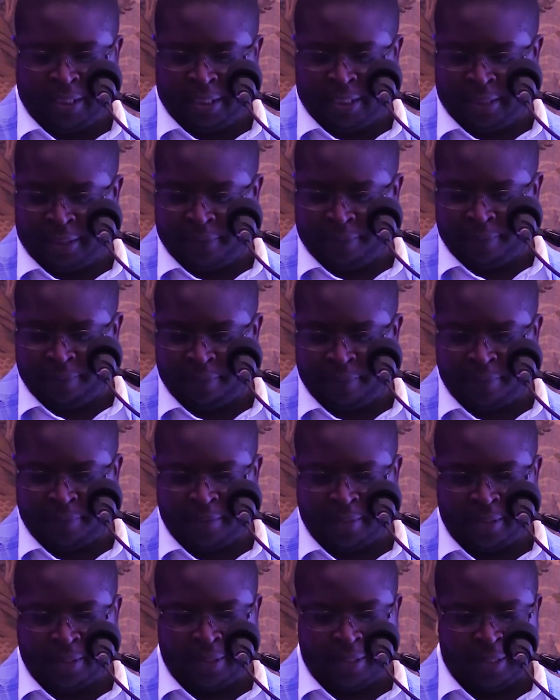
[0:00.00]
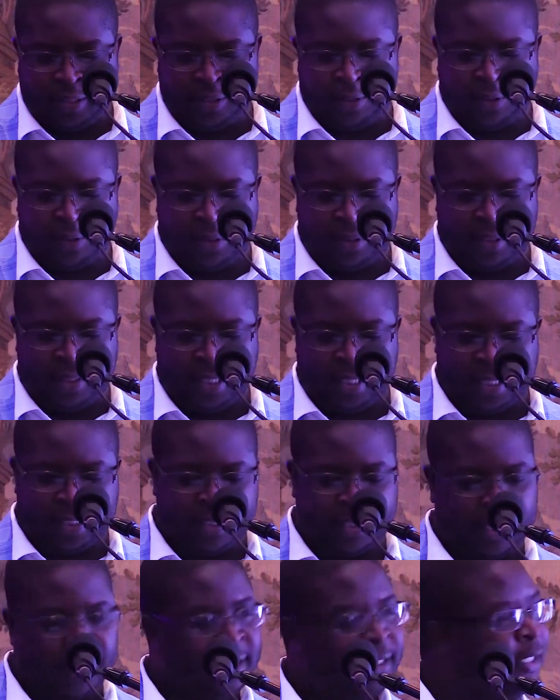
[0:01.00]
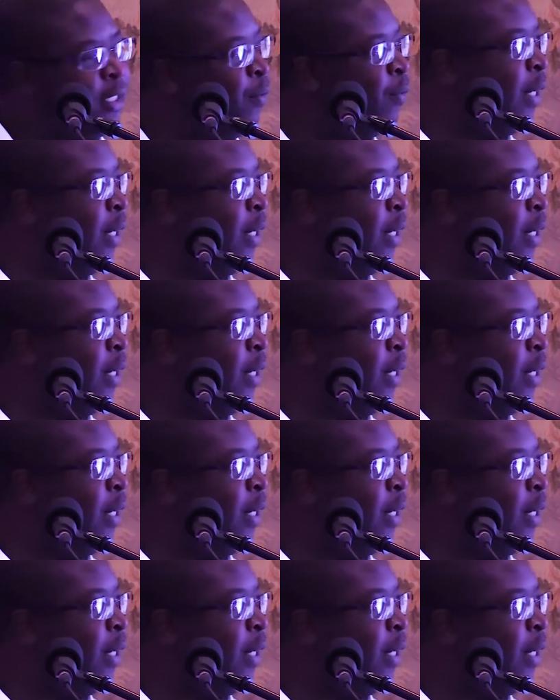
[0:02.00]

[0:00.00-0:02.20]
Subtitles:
you know, the exactly